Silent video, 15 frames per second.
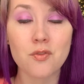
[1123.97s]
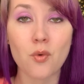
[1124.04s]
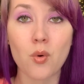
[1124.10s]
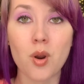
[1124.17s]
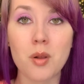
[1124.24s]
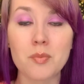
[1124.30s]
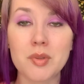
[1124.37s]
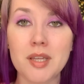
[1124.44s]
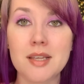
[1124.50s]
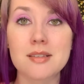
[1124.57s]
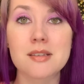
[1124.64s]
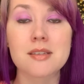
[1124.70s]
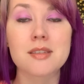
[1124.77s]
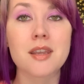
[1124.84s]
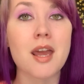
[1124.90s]
for
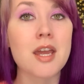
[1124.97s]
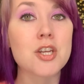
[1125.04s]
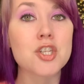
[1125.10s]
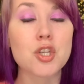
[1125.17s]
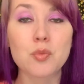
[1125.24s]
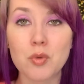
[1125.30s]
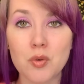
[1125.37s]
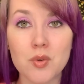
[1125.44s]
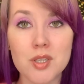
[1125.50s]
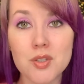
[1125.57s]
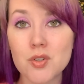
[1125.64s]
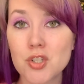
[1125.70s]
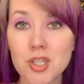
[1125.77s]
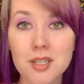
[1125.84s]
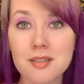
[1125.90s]
places that I should be
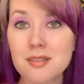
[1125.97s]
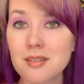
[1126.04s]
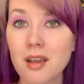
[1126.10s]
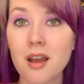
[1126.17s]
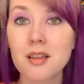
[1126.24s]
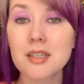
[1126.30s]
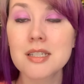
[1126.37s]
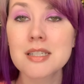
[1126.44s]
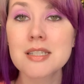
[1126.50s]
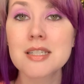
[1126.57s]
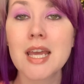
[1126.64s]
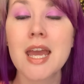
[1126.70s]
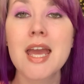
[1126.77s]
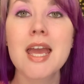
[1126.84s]
researching in Scotland,